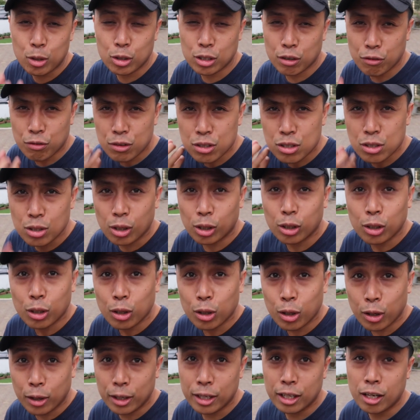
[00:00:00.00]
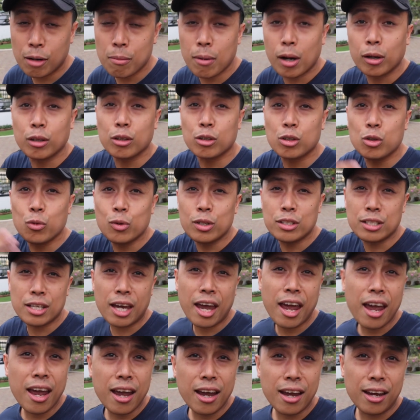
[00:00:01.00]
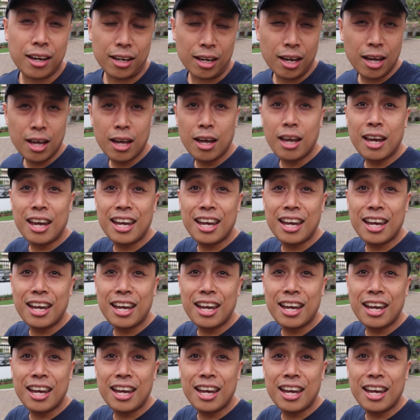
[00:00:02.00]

Because if you start learning about it, you will see, hey,